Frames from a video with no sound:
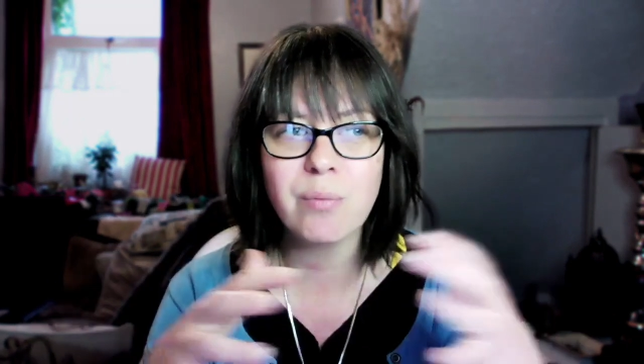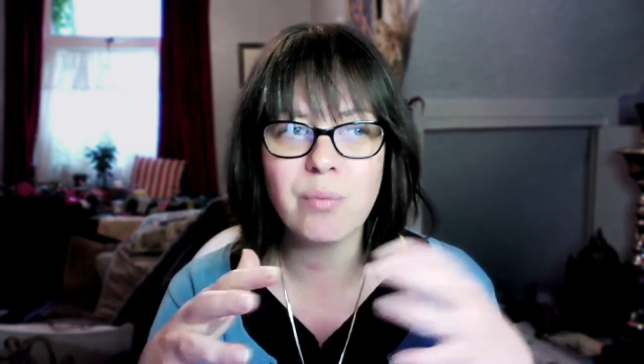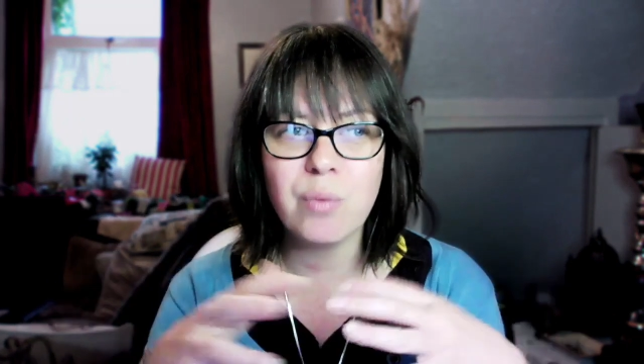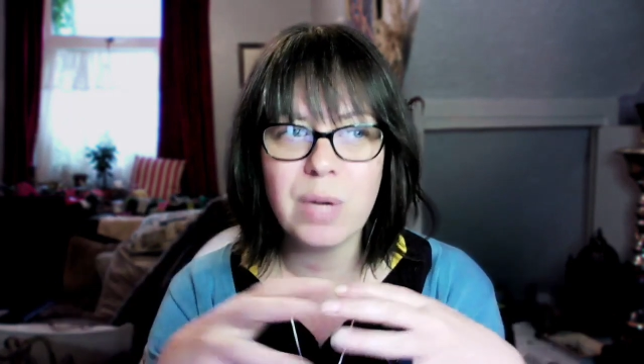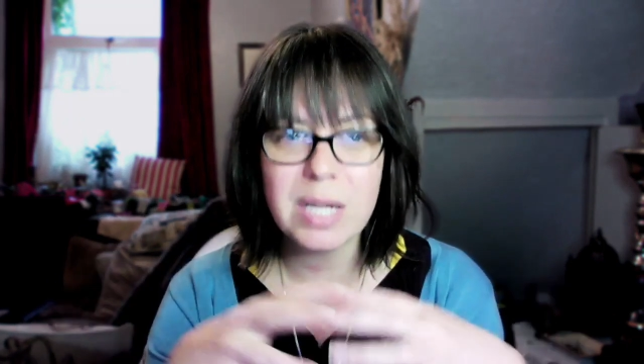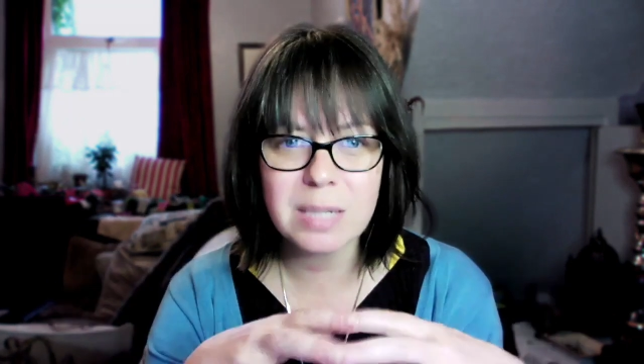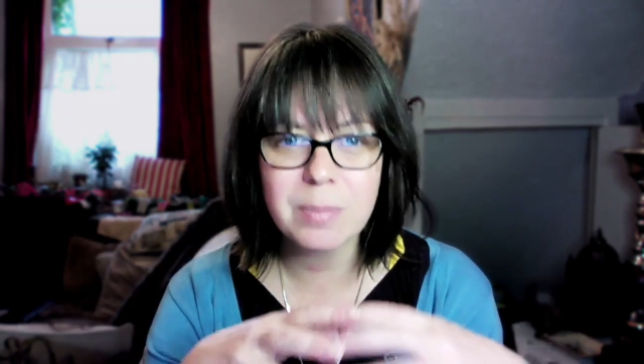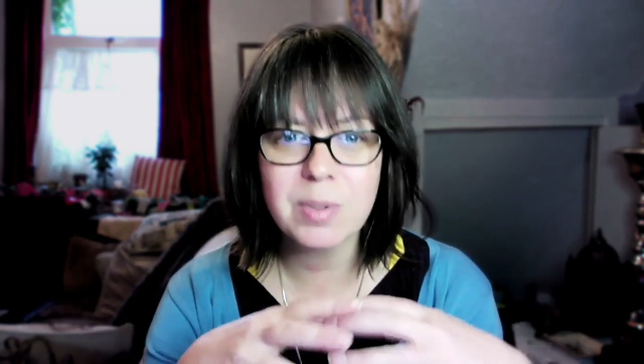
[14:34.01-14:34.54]

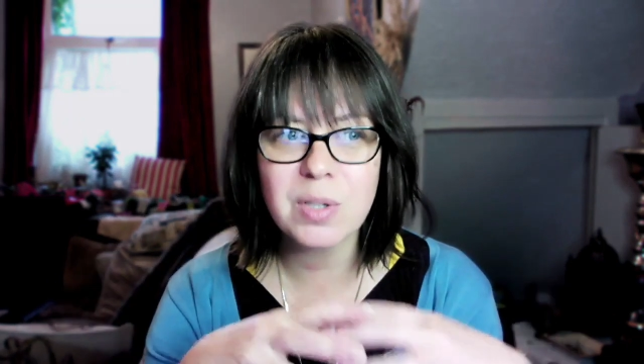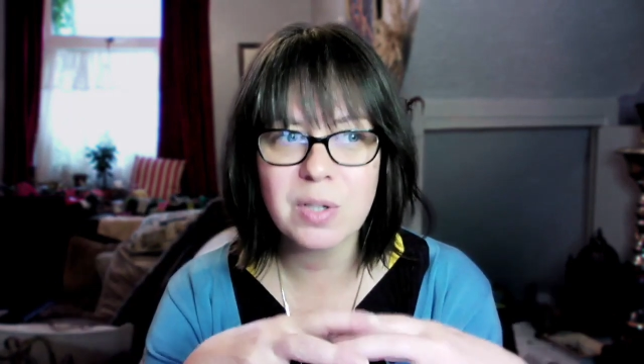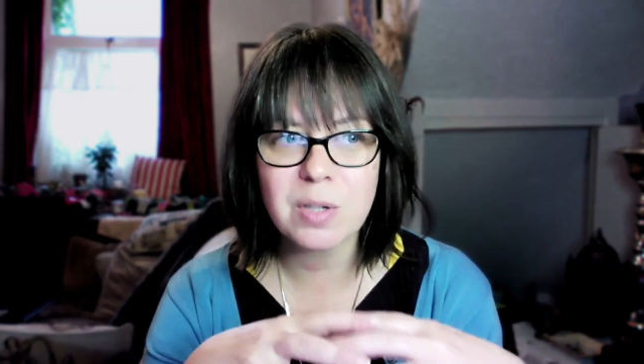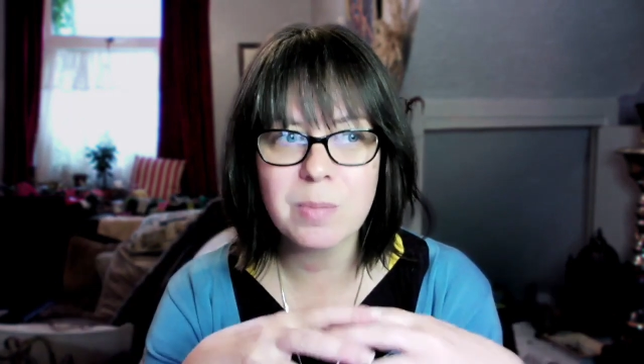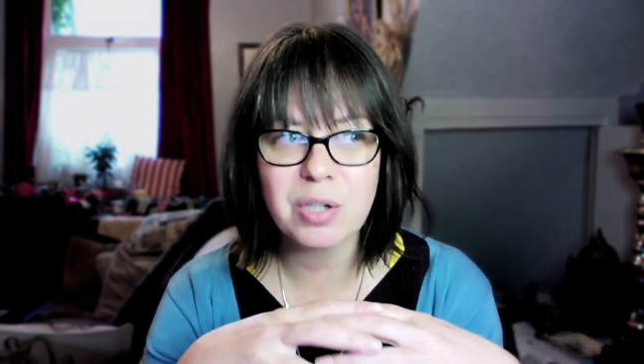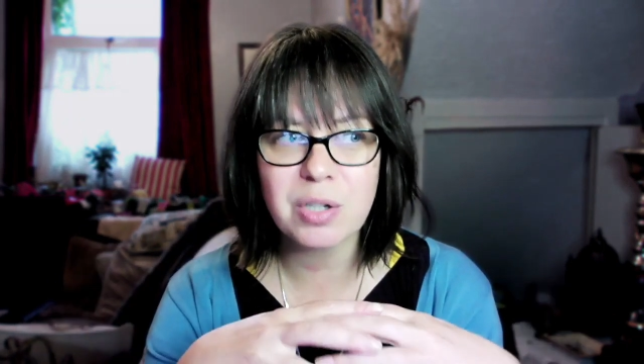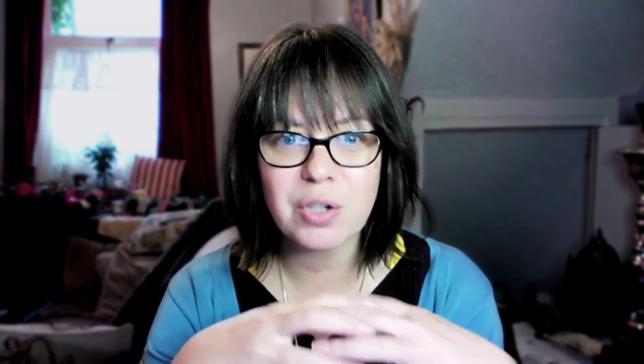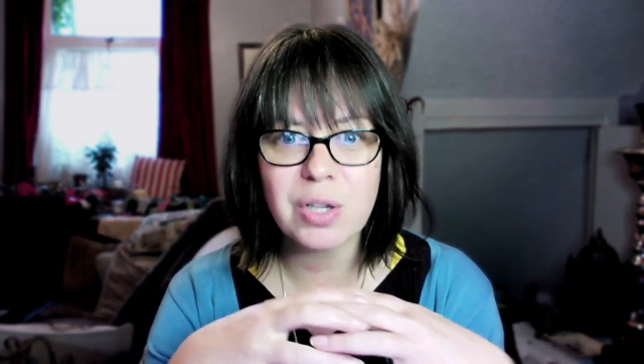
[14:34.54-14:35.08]
reasonable
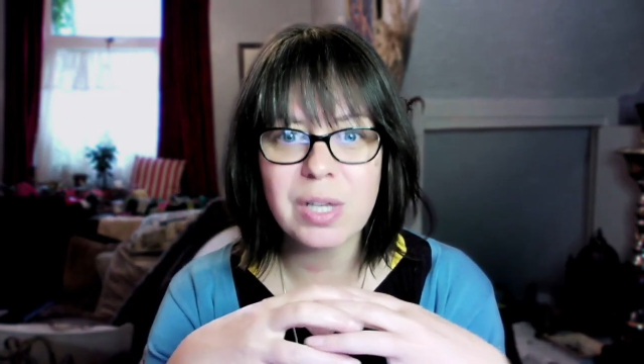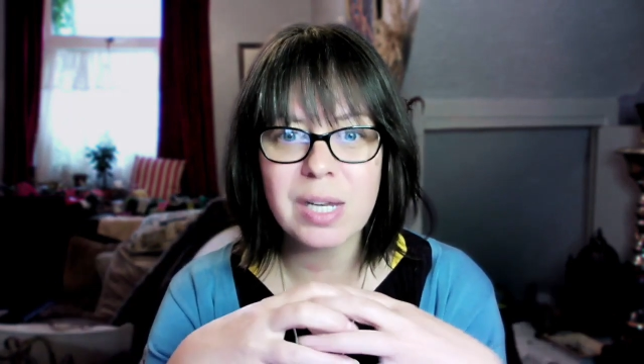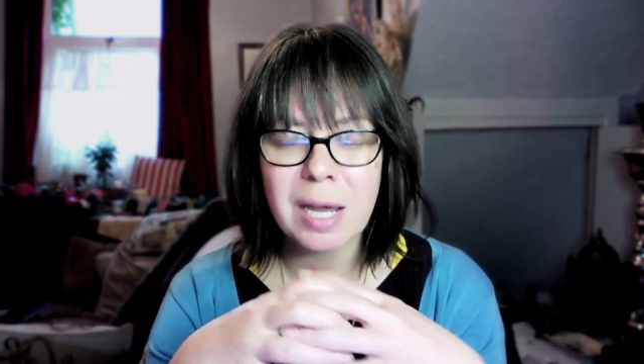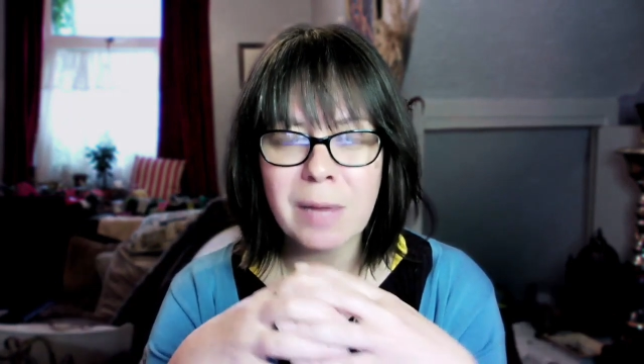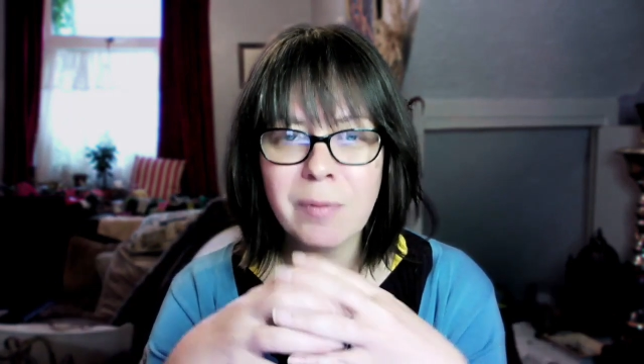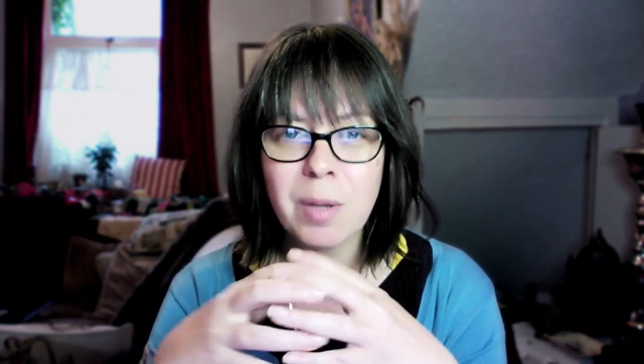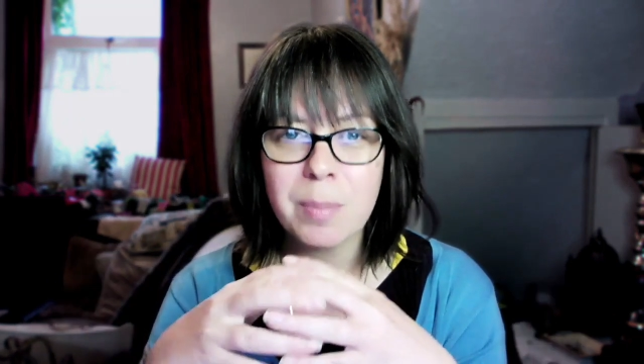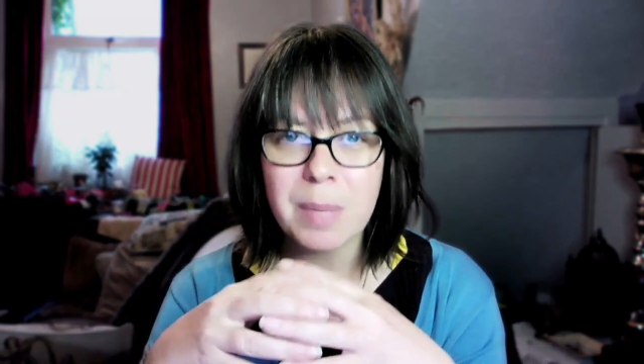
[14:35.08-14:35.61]
suspicion that
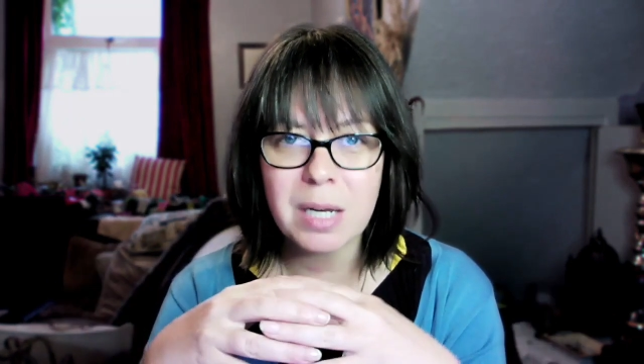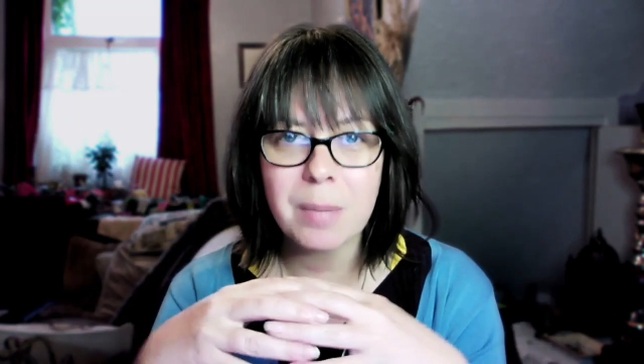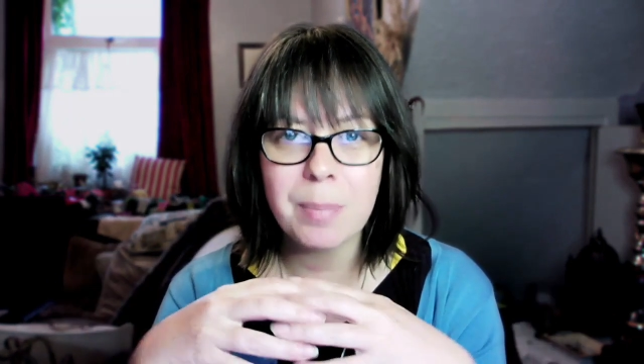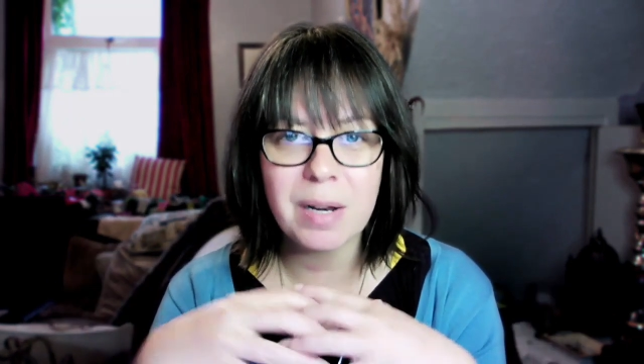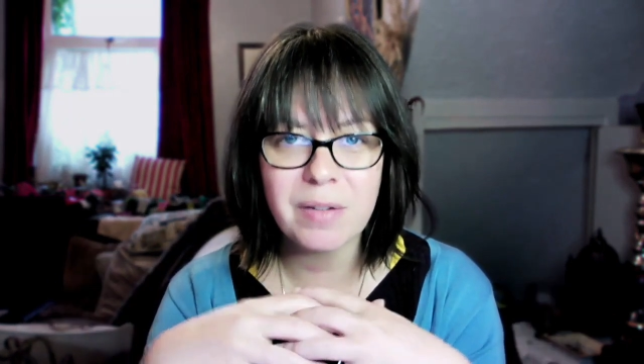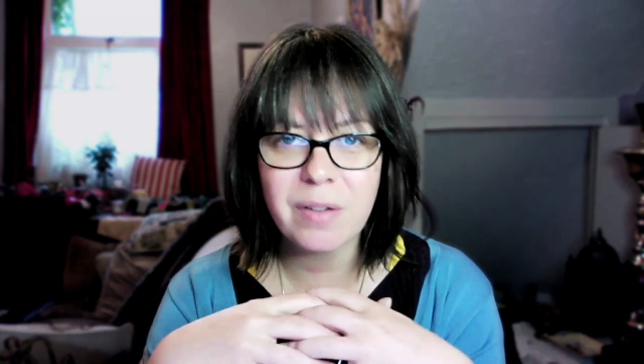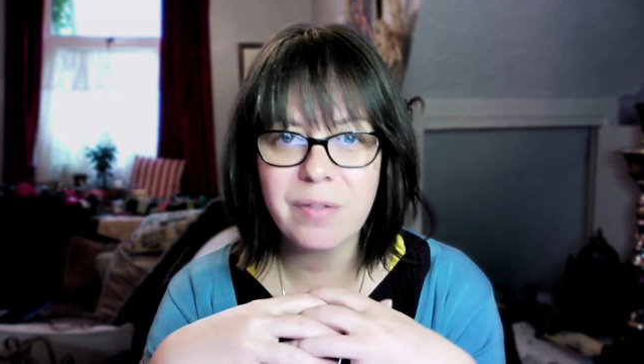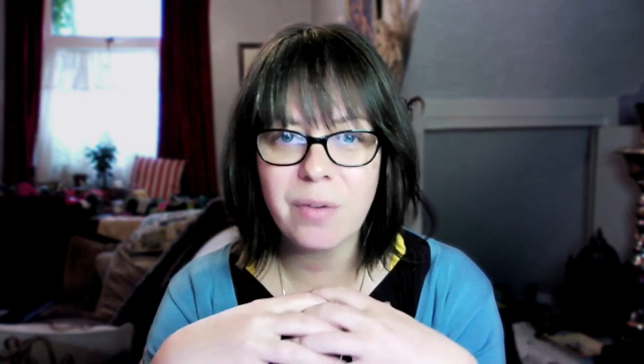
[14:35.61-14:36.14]
I've committed a
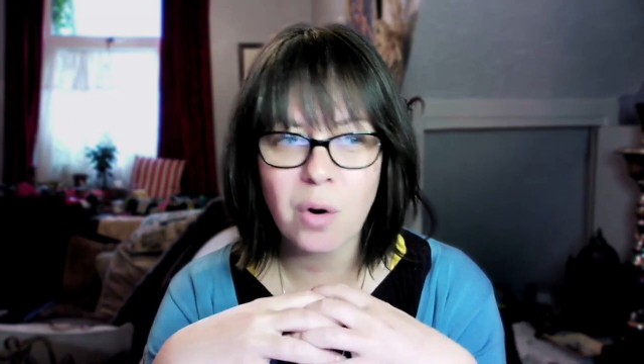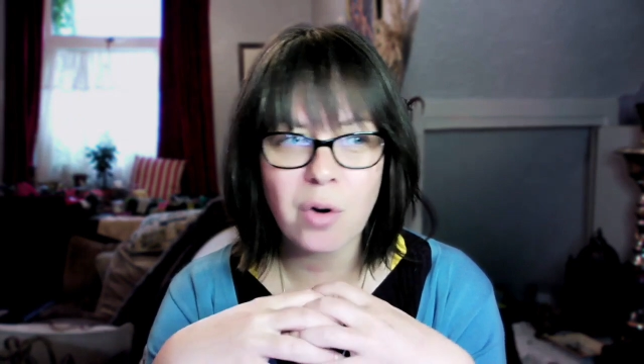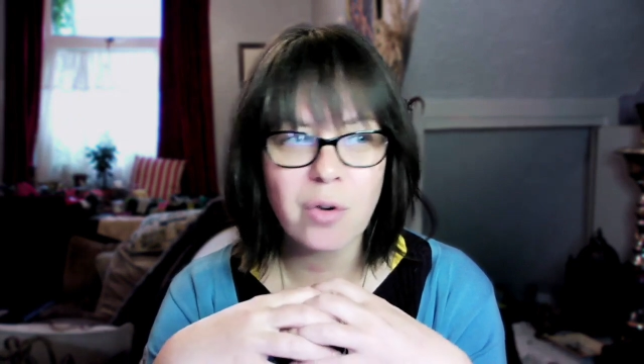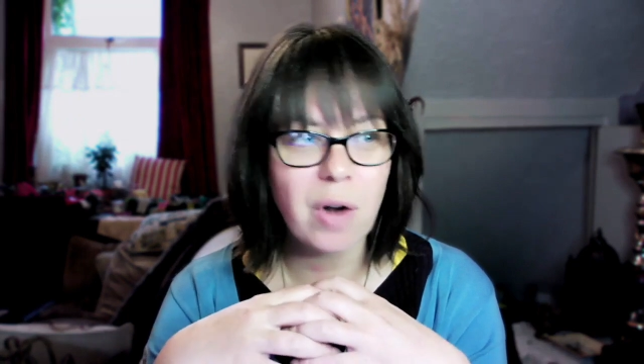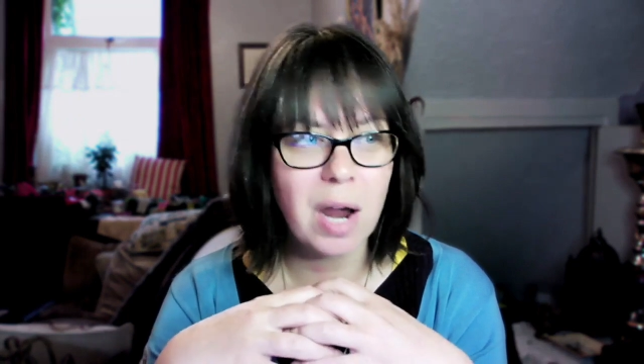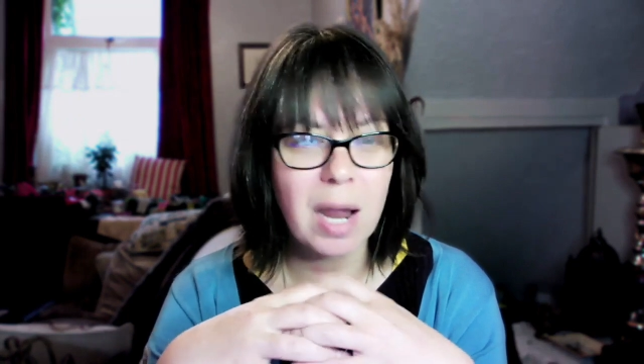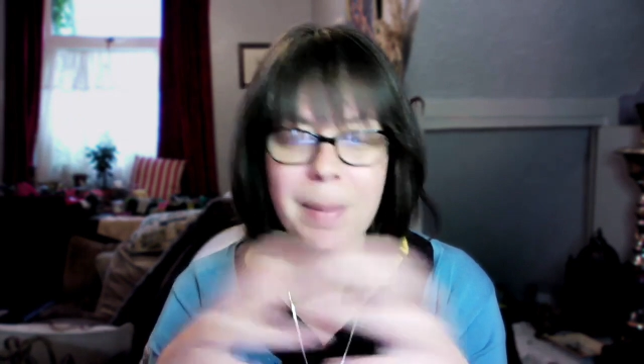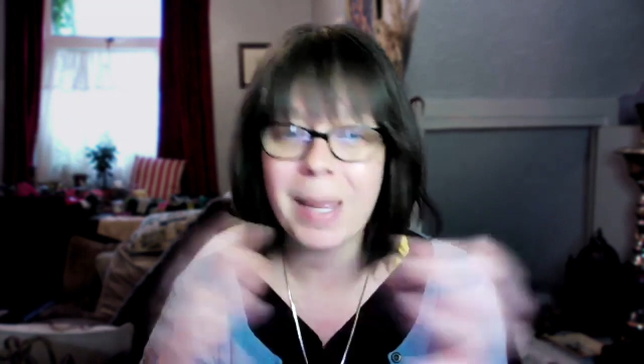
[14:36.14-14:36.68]
benefit fraud
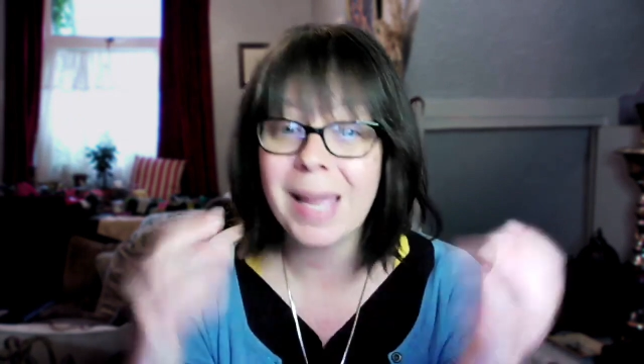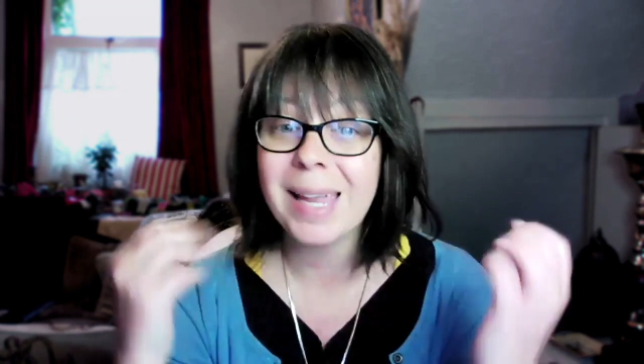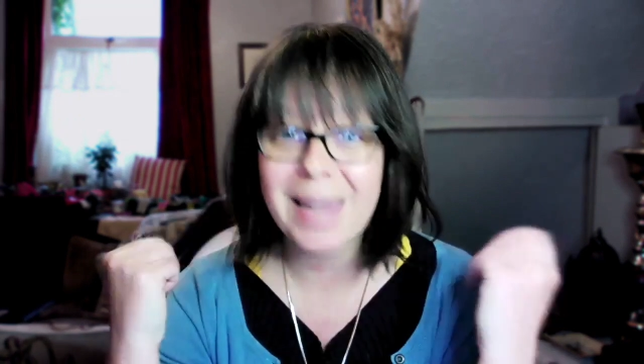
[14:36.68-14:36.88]
crime,